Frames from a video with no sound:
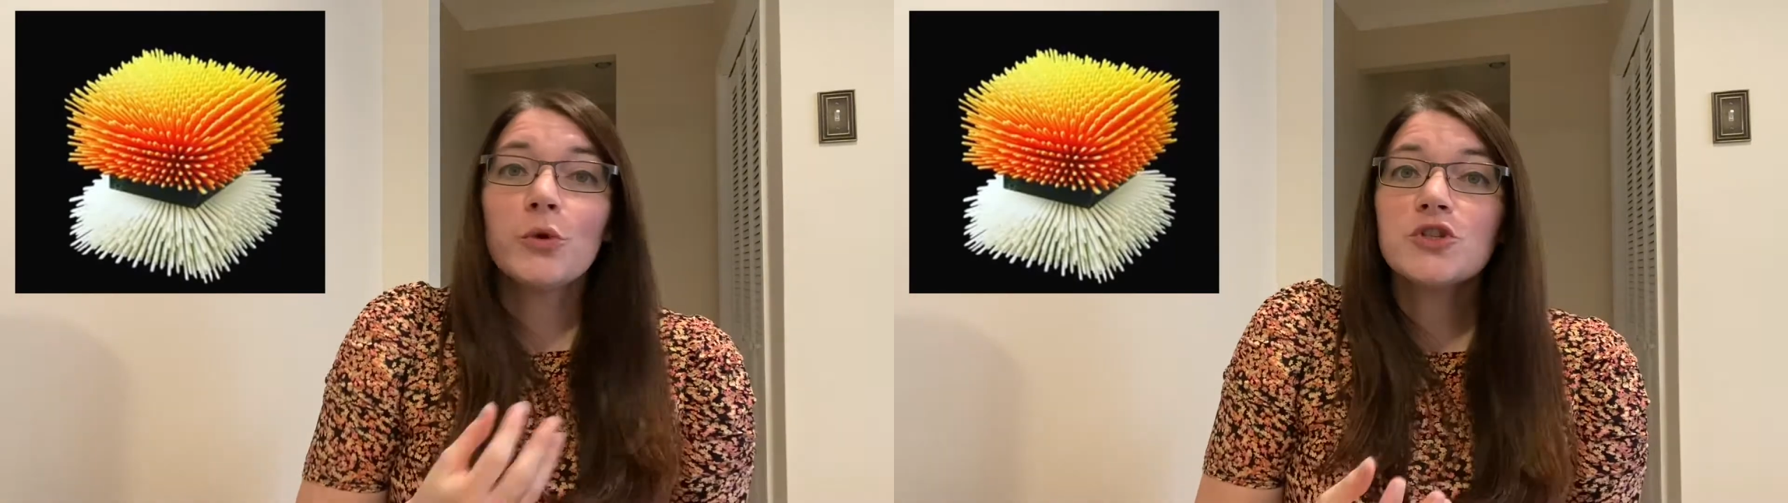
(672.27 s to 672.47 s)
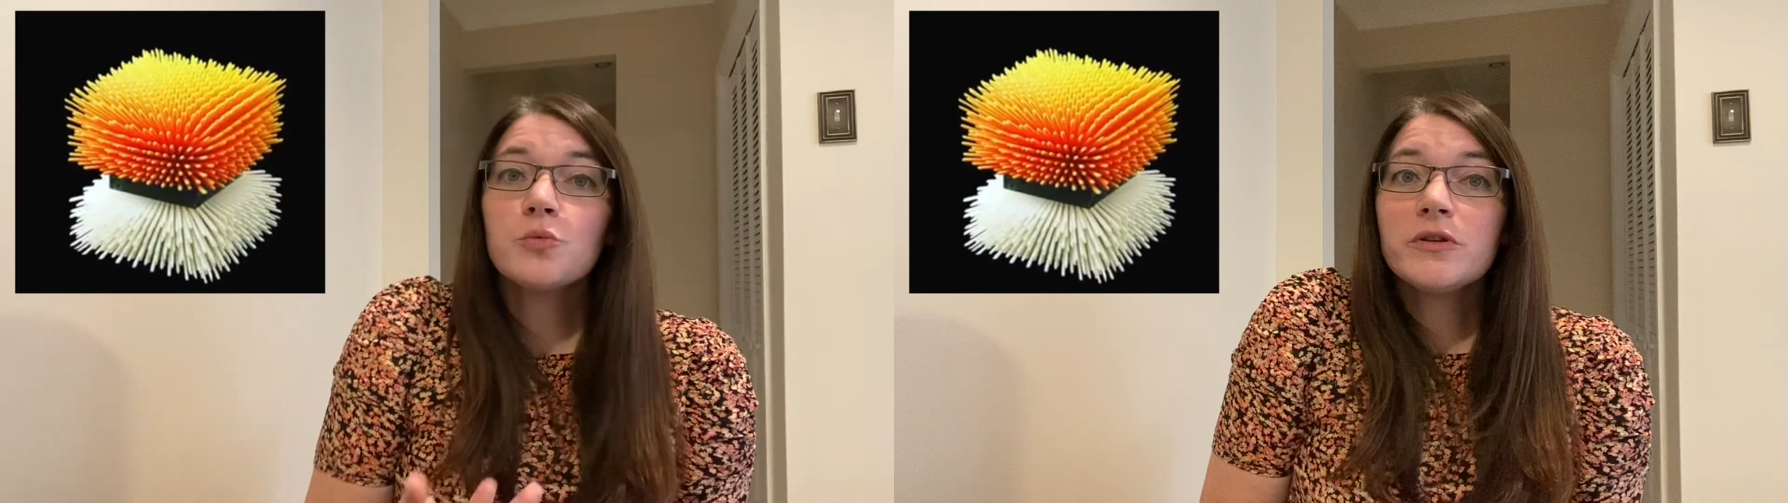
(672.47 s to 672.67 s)

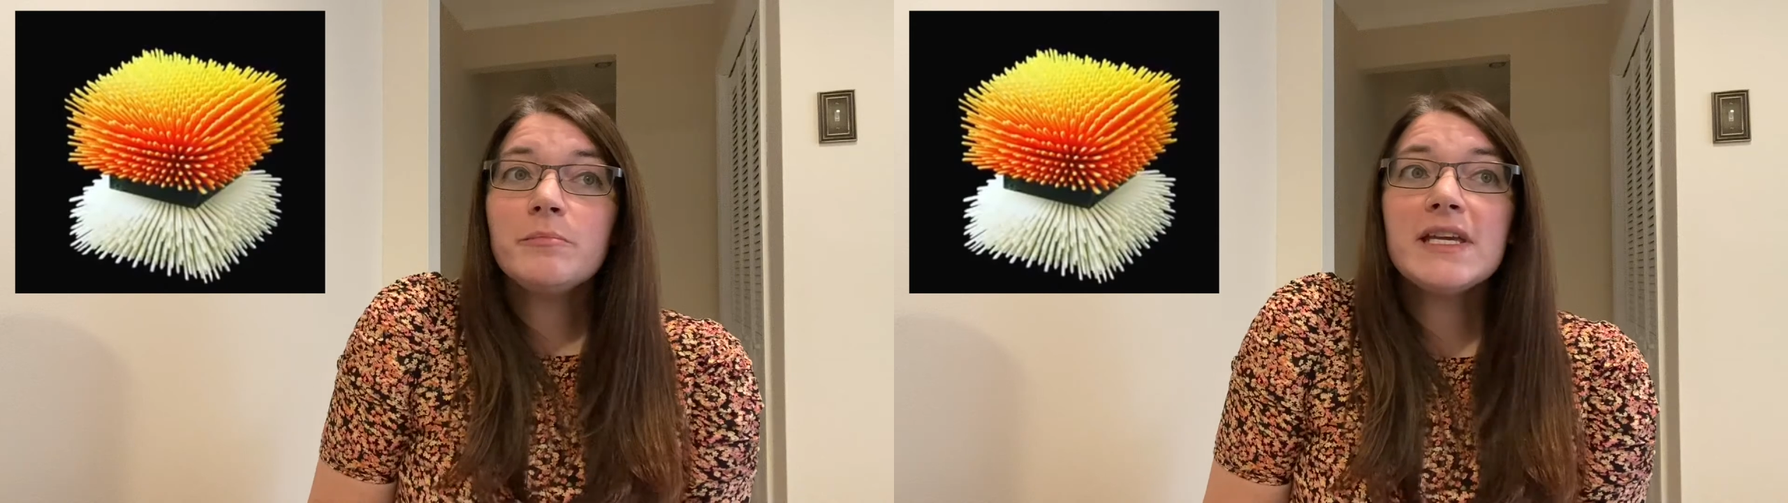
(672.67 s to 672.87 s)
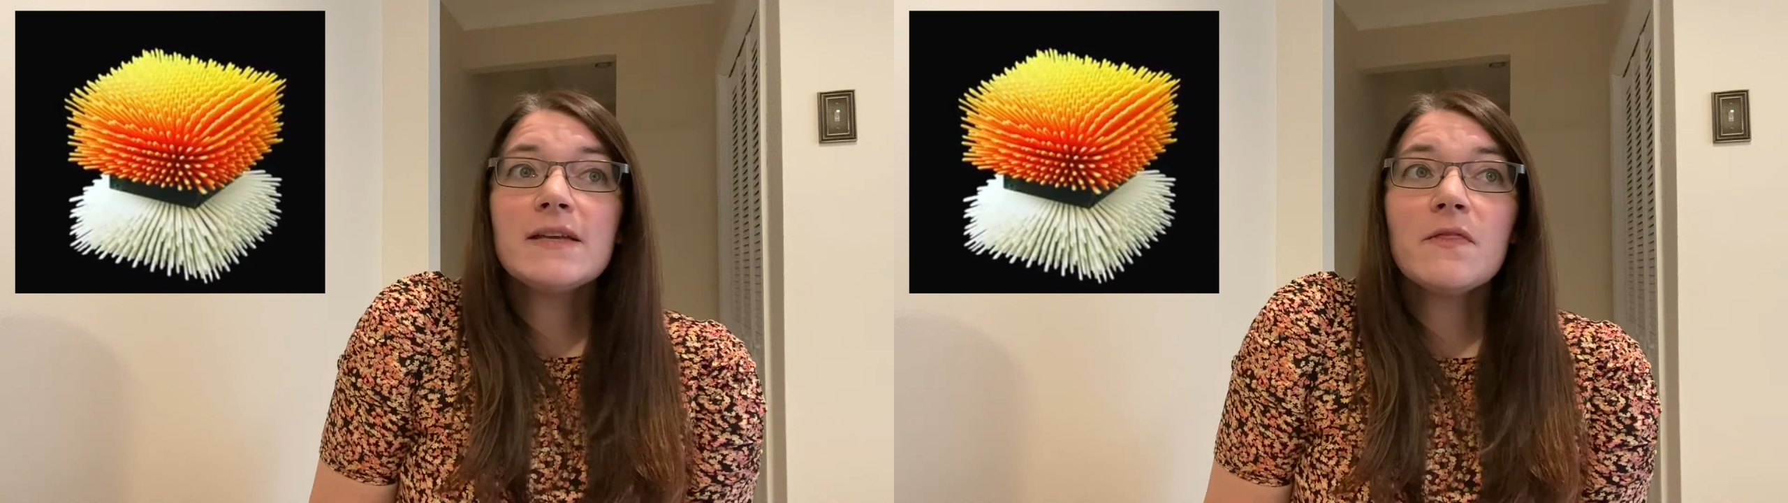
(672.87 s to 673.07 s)
which would
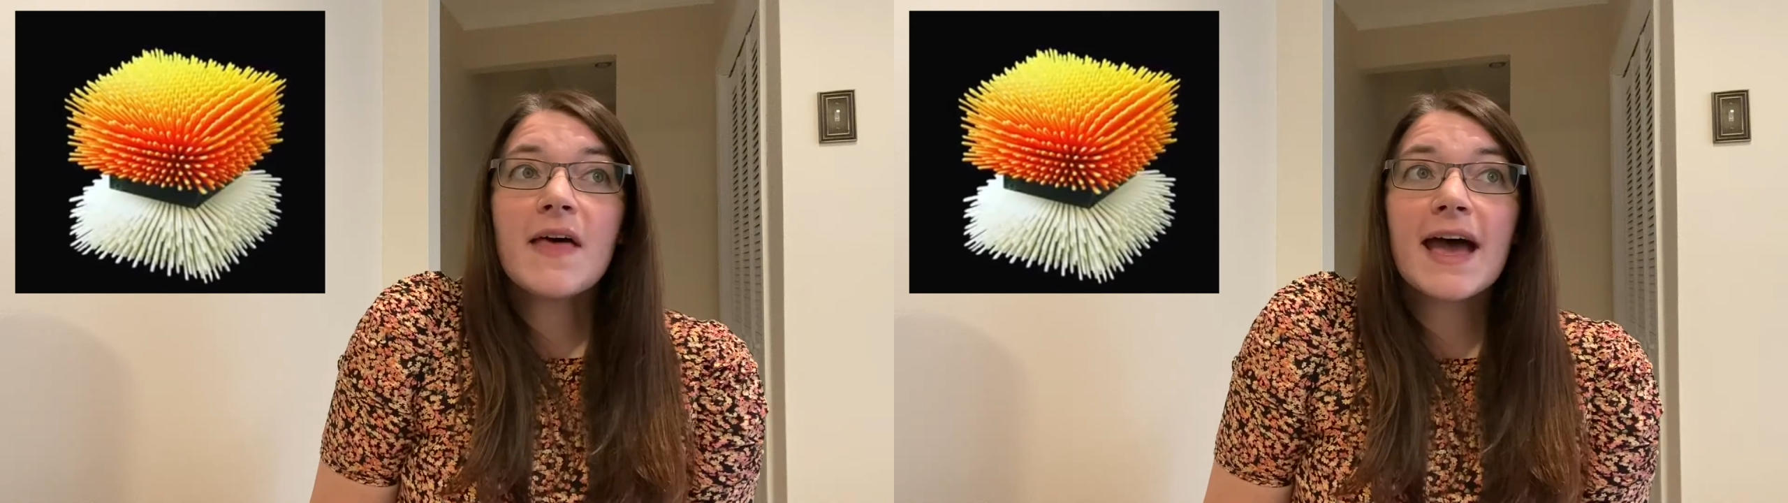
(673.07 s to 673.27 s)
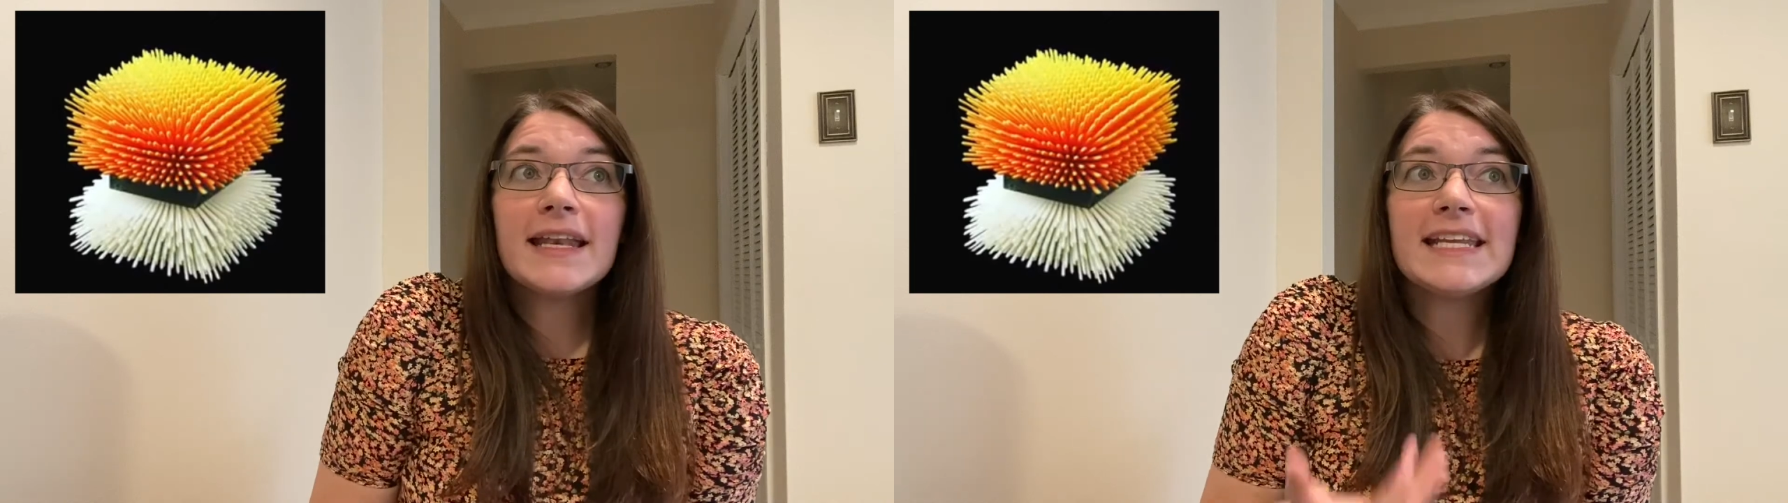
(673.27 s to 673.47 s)
mean
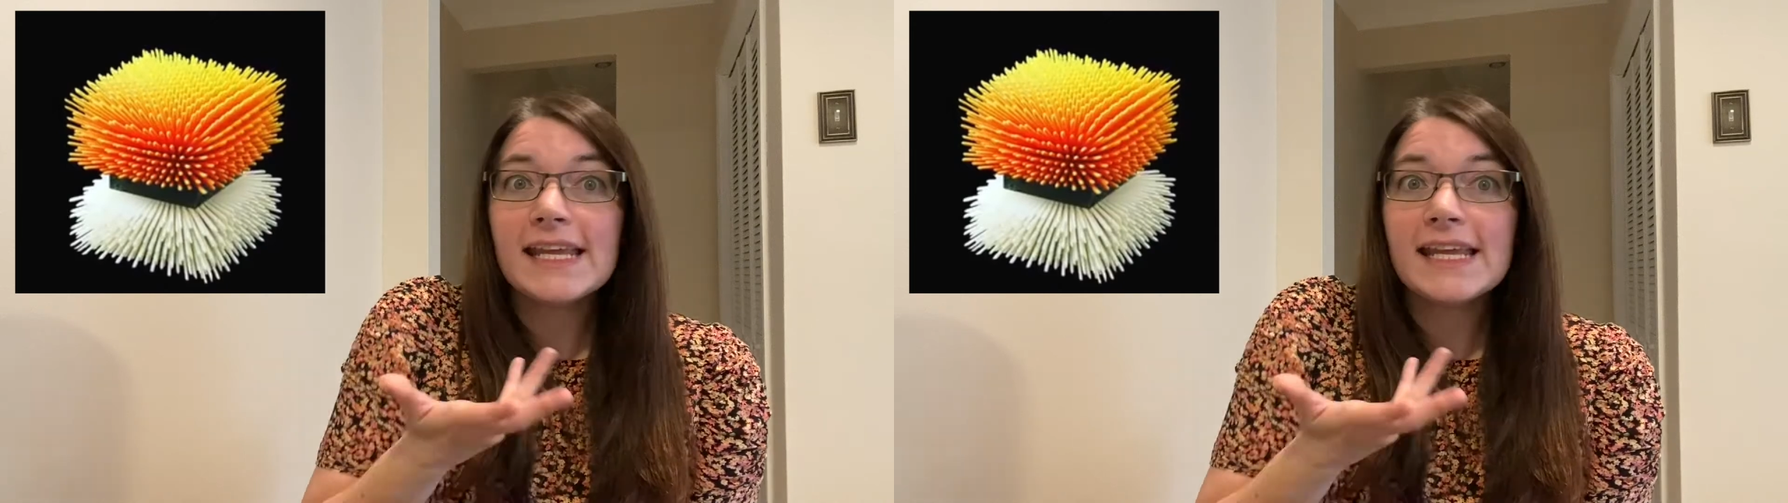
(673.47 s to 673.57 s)
that